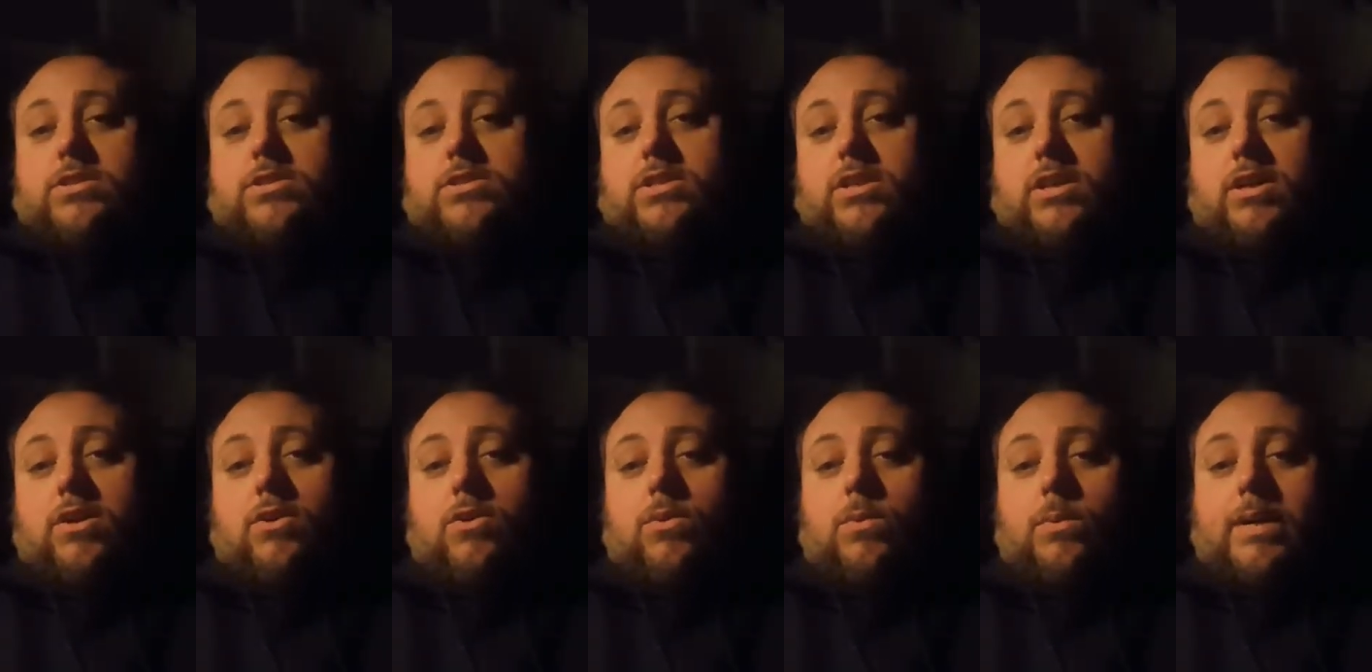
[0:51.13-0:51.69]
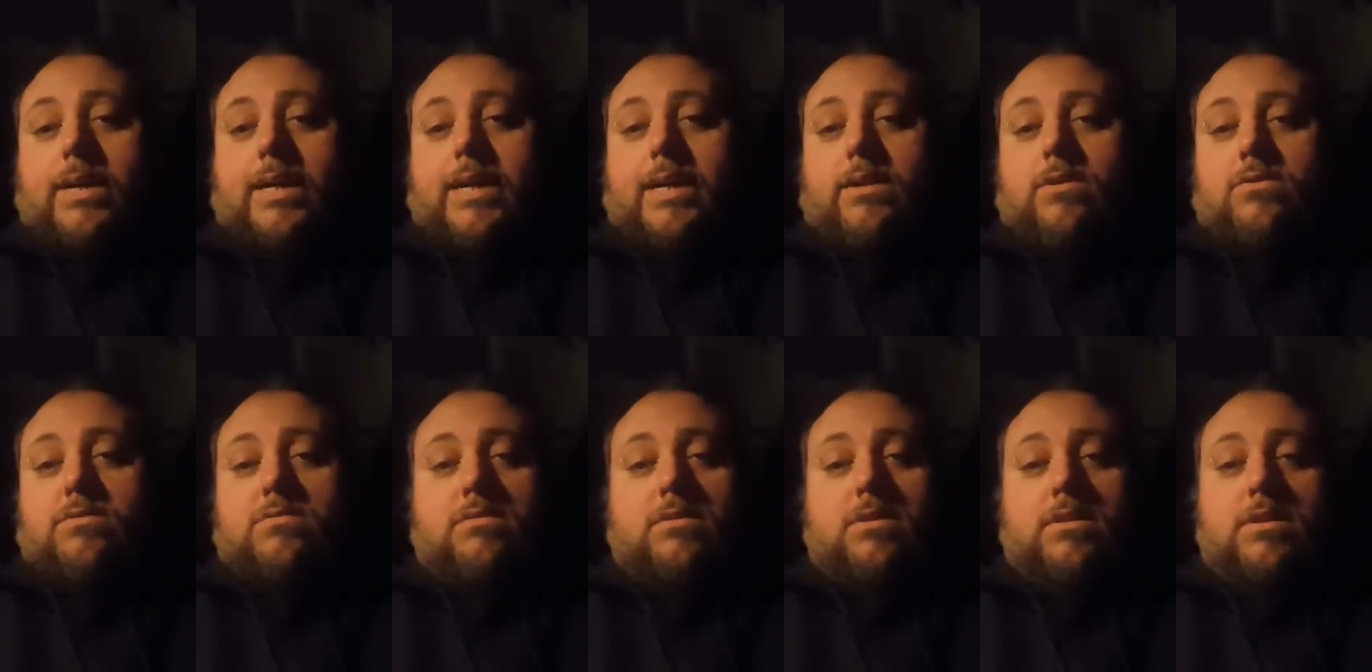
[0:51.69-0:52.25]
to go
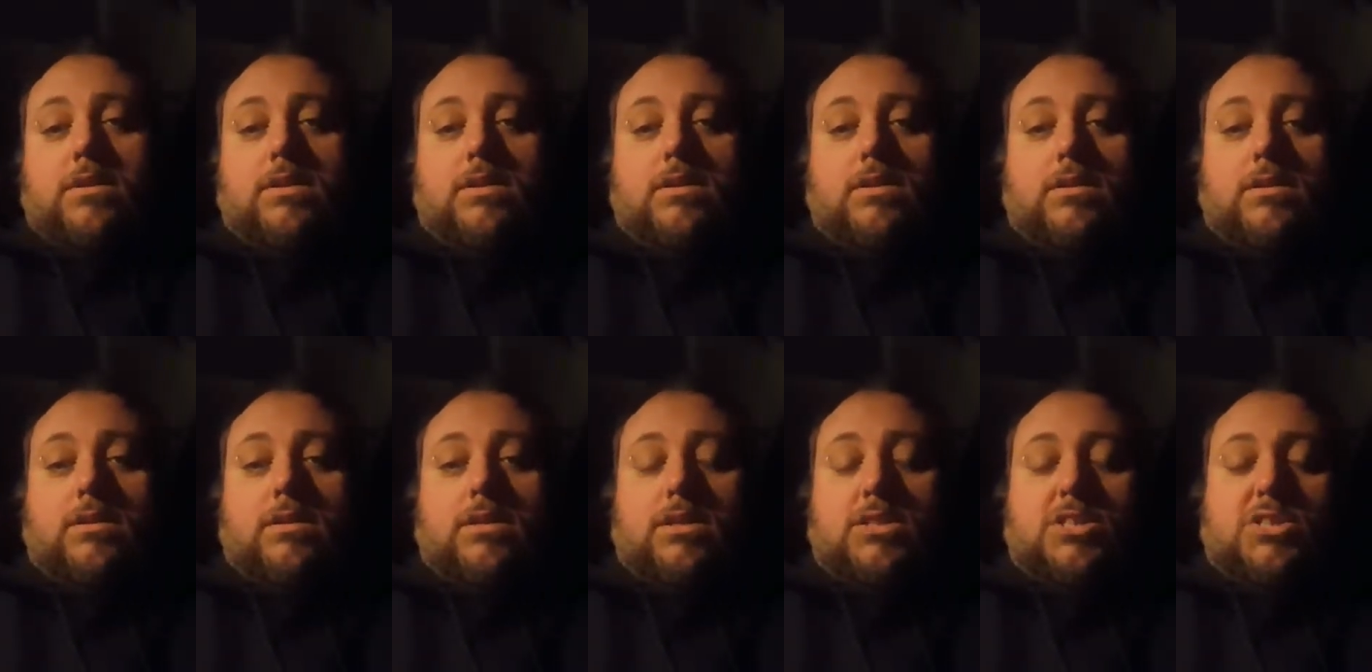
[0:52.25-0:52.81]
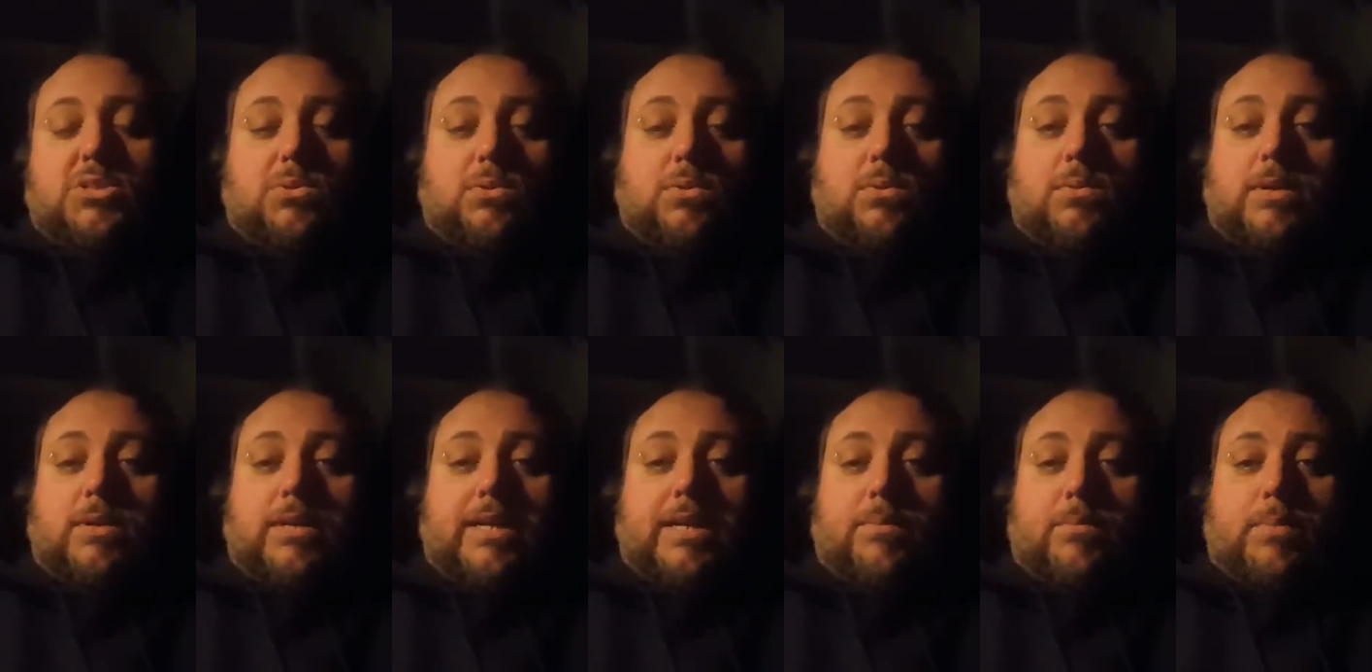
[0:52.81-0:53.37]
around to where it
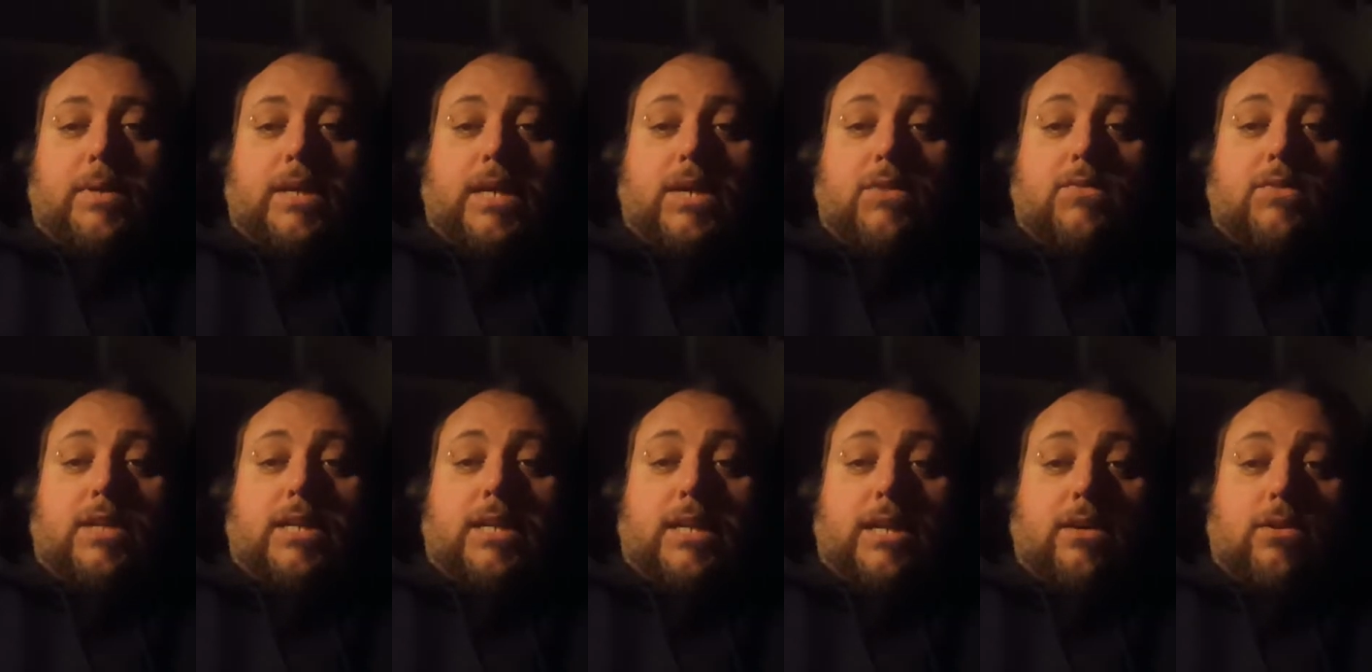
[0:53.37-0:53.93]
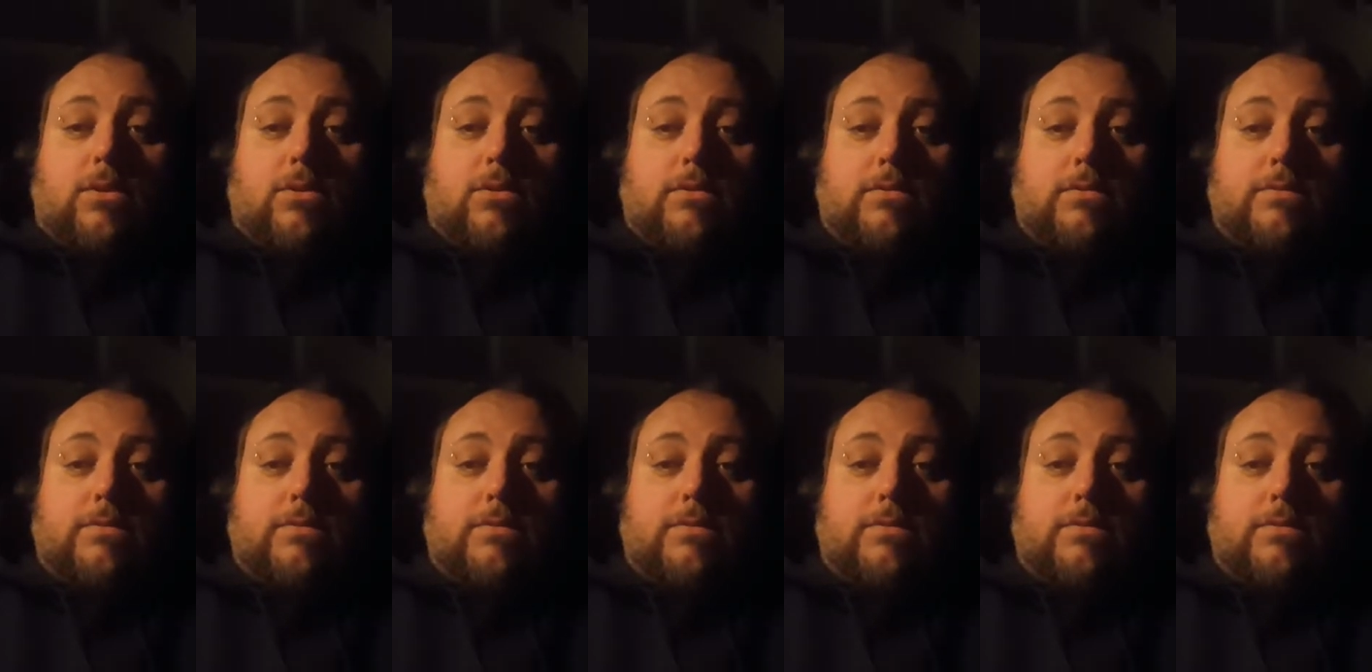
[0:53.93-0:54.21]
wasn't that big of a deal.